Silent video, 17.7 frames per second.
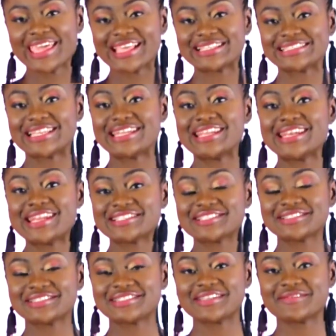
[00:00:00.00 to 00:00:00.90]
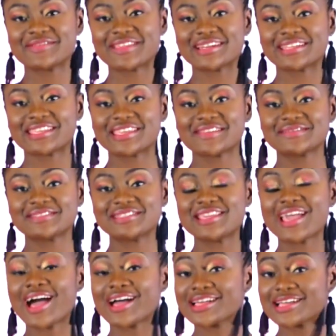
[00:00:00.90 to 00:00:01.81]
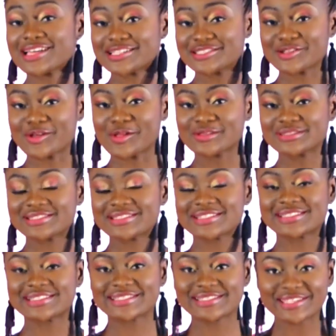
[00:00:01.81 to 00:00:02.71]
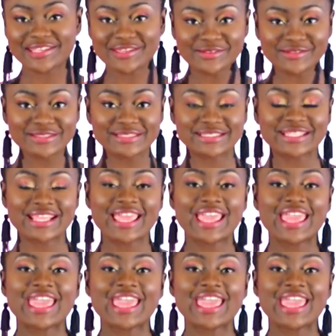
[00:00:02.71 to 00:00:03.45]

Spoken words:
It's an initiative that gives young adults the skills,